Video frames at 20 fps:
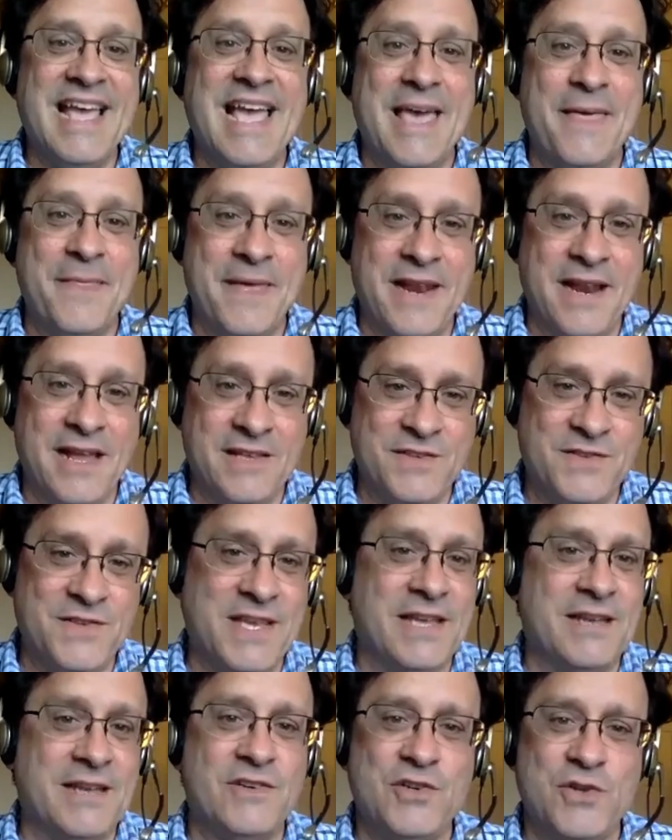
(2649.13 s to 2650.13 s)
And then I
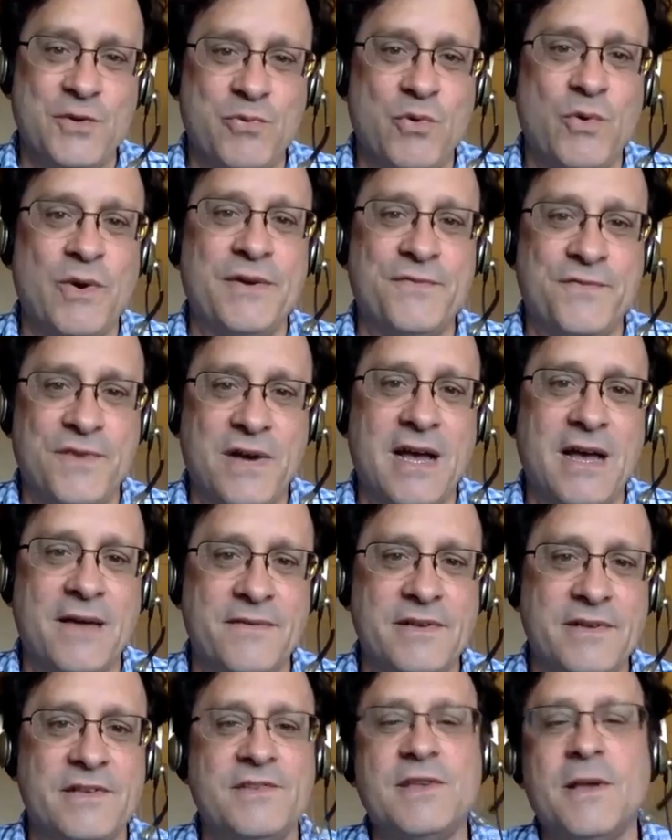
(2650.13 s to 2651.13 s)
said 2.5
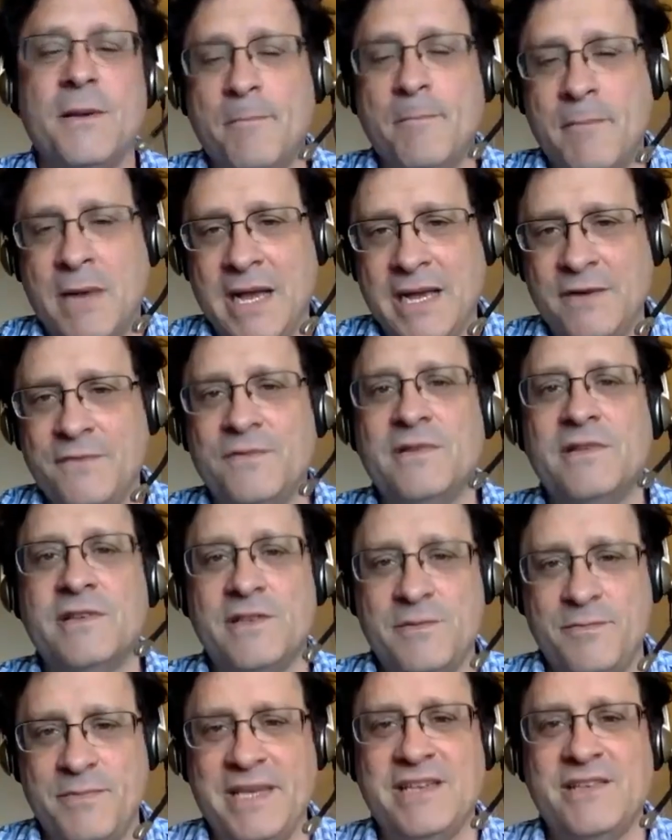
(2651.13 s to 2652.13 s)
is
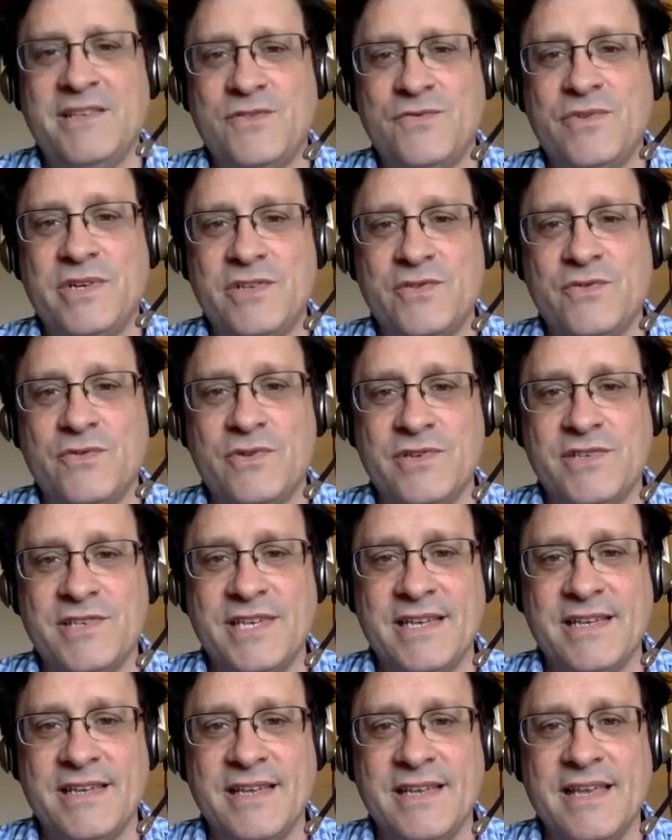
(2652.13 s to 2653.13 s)
mindfulness based
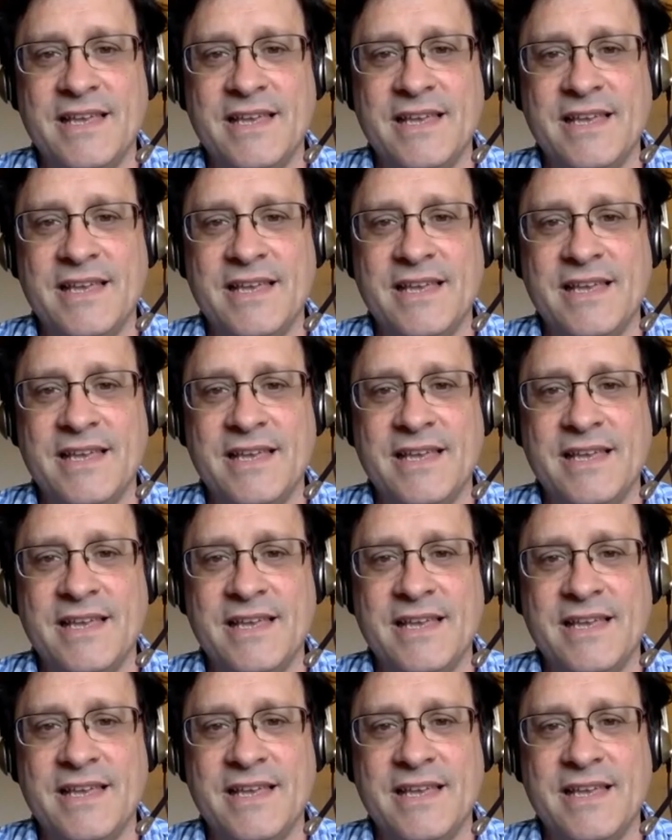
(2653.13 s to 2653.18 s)
resourcing.